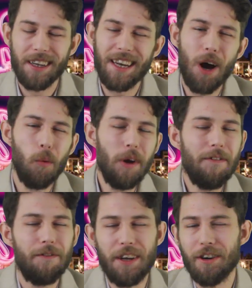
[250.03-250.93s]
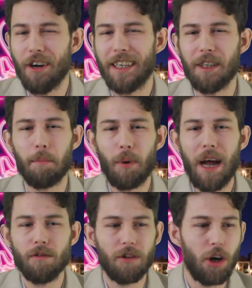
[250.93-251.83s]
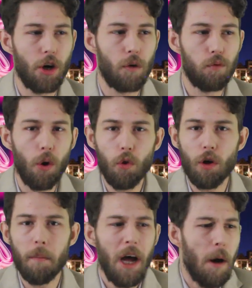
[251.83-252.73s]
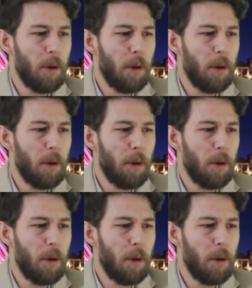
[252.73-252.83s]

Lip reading: Now, we feel like the Browns are going to roll them,